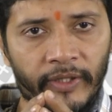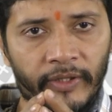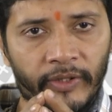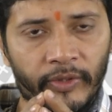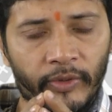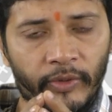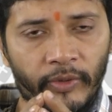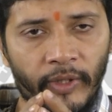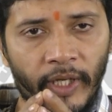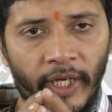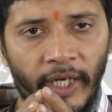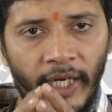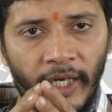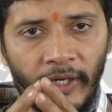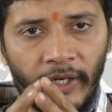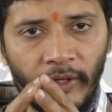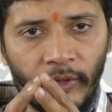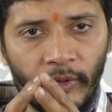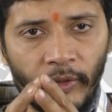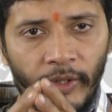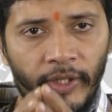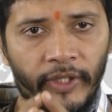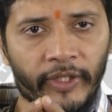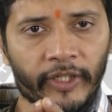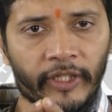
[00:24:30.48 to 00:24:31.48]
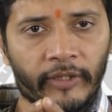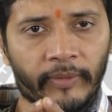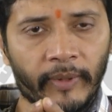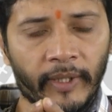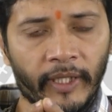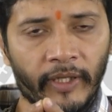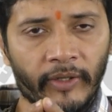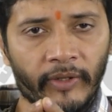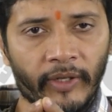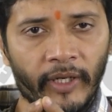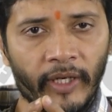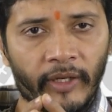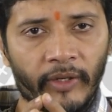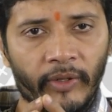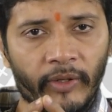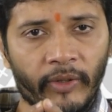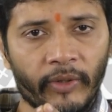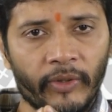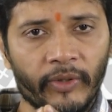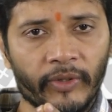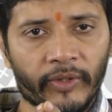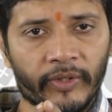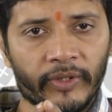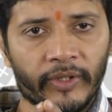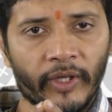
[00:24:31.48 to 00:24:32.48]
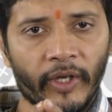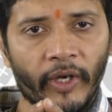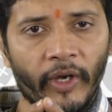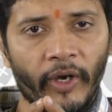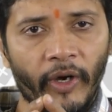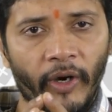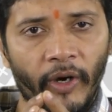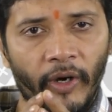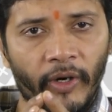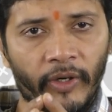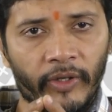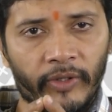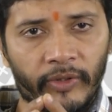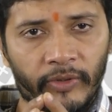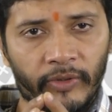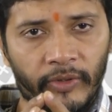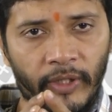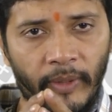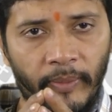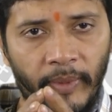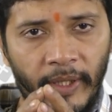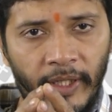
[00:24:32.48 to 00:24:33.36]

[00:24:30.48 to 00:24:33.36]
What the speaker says: students who are enrolled in this particular course